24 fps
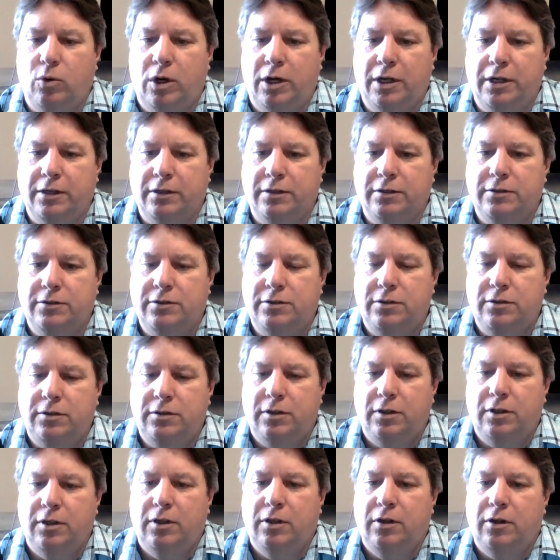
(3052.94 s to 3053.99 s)

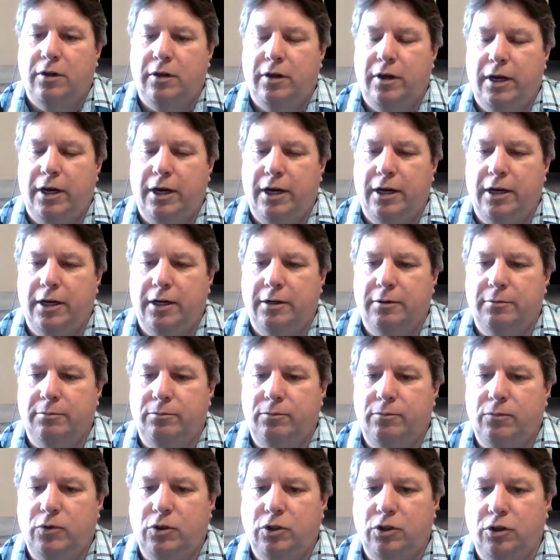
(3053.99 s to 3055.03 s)
was
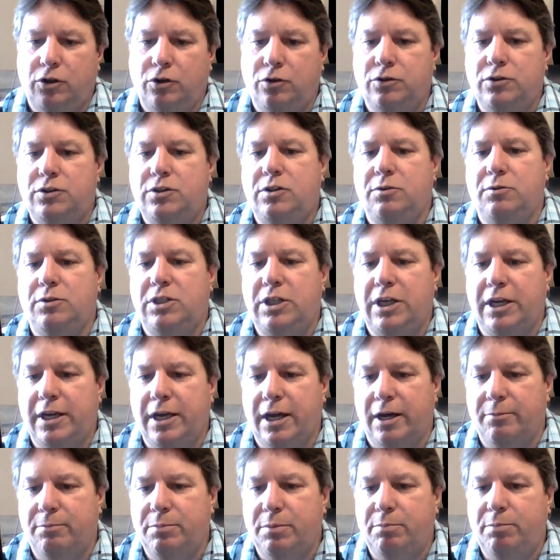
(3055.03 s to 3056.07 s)
used to dig
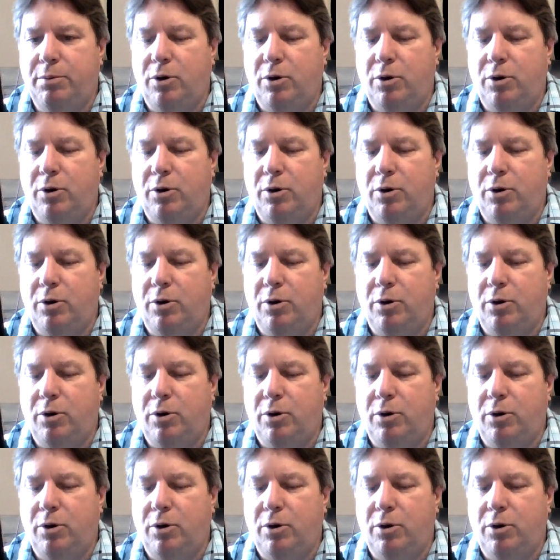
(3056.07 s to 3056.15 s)
up